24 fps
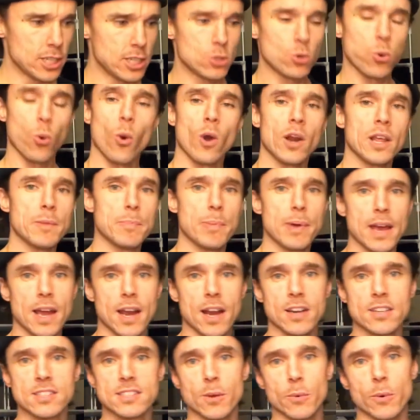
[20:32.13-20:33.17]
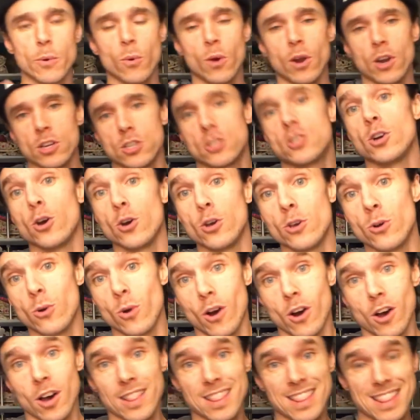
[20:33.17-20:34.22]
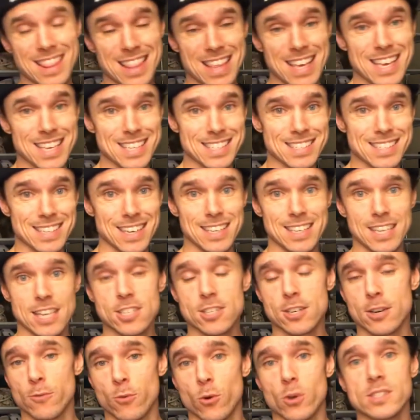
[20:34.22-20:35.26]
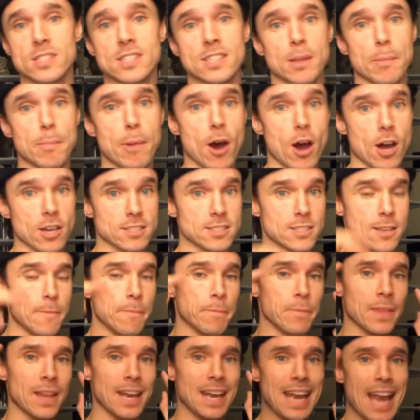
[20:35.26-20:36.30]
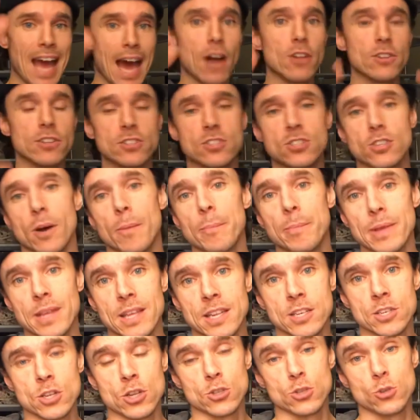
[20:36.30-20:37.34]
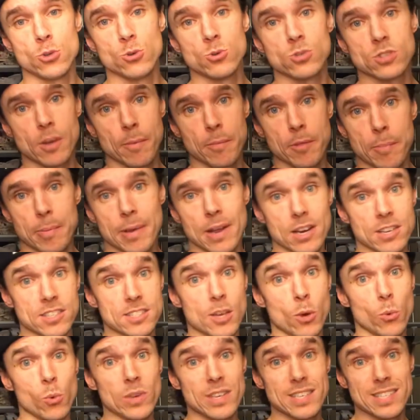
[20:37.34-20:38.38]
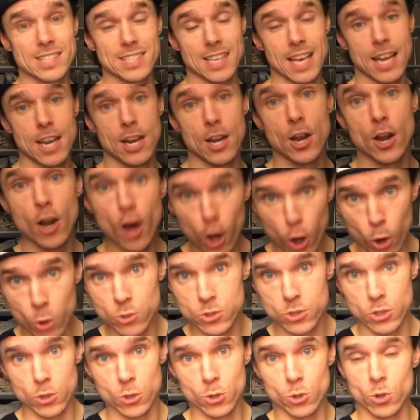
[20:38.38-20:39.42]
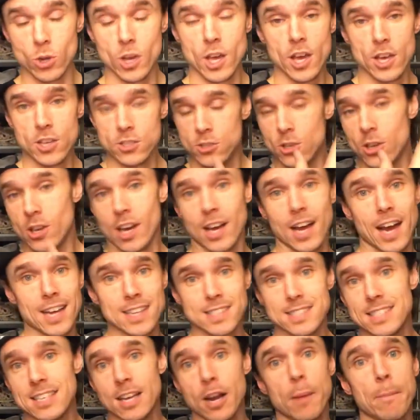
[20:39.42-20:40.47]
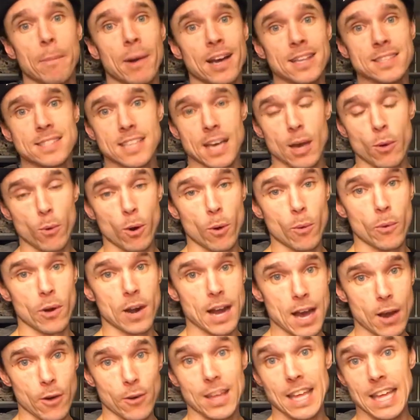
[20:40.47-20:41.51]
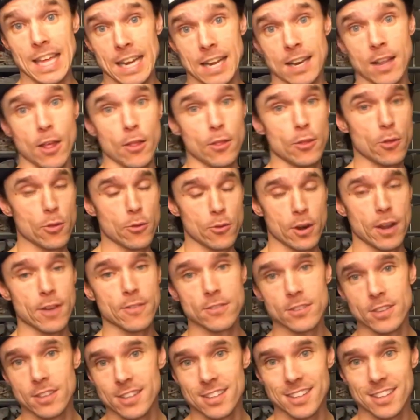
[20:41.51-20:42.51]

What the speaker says: 20 pairs that we wanted to show you on this edition of What's in the Box. Now let's jump into some of the pairs that we said no to, so you can kind of see our mindset while we're out in the thrift.